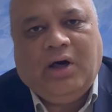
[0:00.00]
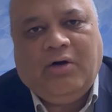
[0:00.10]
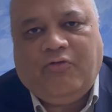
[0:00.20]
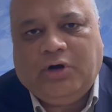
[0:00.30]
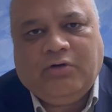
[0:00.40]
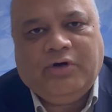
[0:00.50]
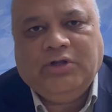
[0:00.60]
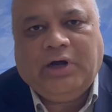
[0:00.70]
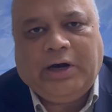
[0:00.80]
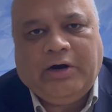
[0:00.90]
whatever
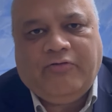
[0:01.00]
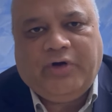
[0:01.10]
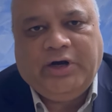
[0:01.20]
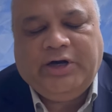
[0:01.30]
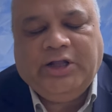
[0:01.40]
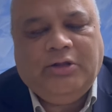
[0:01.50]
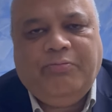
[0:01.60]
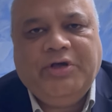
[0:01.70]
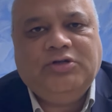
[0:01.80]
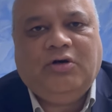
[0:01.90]
the 1/10
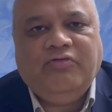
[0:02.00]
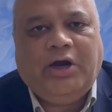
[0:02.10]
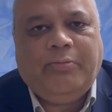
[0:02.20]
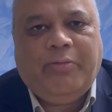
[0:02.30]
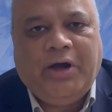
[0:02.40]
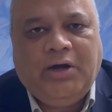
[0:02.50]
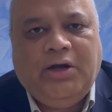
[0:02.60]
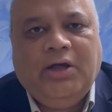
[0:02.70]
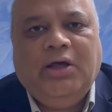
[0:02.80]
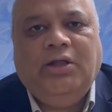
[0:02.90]
piece of that
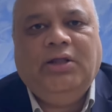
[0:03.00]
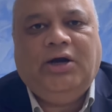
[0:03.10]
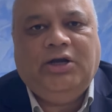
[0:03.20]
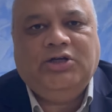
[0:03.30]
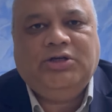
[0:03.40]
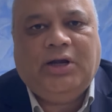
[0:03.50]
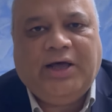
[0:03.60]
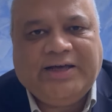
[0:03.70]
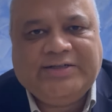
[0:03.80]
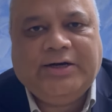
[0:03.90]
painting in that digital
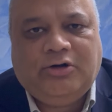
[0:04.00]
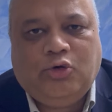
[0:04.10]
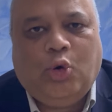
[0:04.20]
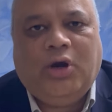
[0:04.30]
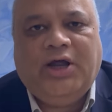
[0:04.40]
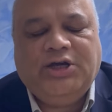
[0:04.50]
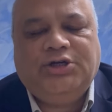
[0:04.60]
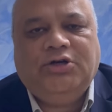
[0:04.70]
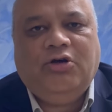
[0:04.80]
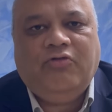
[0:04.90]
asset
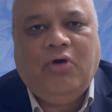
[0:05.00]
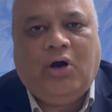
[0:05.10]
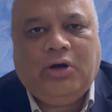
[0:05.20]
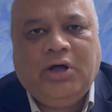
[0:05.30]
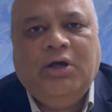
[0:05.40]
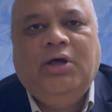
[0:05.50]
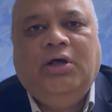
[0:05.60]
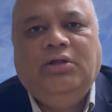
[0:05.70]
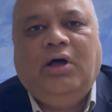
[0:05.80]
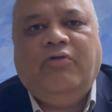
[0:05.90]
tokenization you have got,
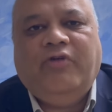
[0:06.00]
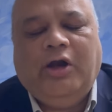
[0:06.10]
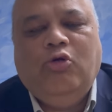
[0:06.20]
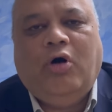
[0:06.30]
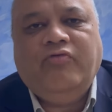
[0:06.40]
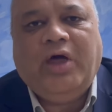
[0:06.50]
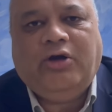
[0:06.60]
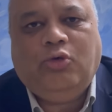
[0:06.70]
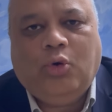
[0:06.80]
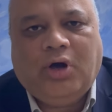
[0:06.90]
the value of
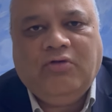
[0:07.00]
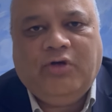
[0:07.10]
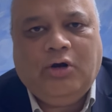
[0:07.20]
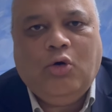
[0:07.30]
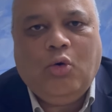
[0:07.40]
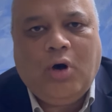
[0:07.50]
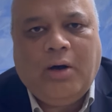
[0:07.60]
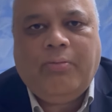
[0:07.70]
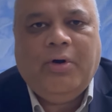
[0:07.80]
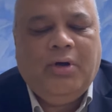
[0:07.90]
that token will go
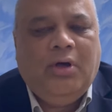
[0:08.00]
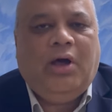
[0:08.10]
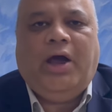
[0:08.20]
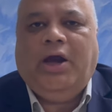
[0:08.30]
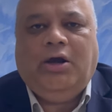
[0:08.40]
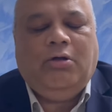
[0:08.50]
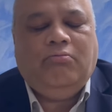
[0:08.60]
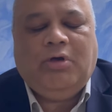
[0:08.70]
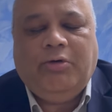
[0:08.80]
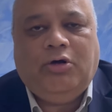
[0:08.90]
up, and
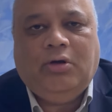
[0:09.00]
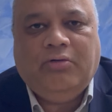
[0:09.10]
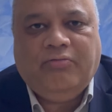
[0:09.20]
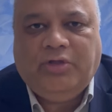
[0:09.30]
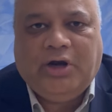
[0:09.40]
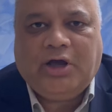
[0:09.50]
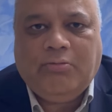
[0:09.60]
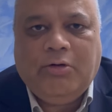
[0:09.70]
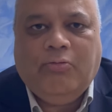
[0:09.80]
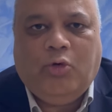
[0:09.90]
maybe there can
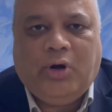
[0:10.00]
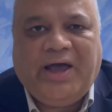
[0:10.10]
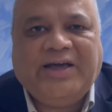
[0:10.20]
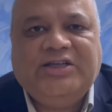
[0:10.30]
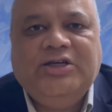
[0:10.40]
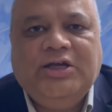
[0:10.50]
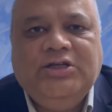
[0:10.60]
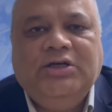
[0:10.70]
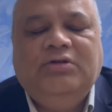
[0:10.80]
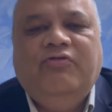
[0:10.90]
be more
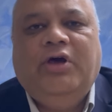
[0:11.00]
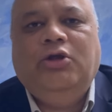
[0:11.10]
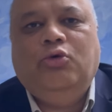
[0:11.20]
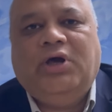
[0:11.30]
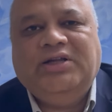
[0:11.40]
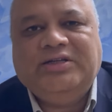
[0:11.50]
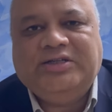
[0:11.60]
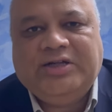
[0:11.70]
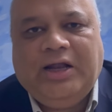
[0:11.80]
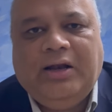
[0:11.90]
exchanges where you can
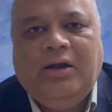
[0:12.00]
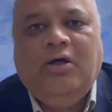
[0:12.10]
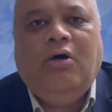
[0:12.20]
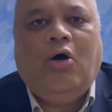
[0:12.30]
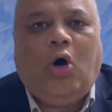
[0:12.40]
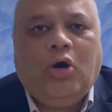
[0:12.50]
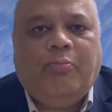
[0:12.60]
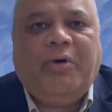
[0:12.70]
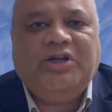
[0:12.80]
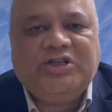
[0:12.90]
sell or
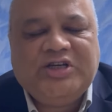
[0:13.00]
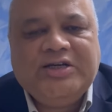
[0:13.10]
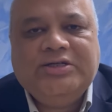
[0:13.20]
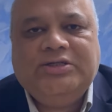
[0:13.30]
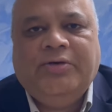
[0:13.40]
purchase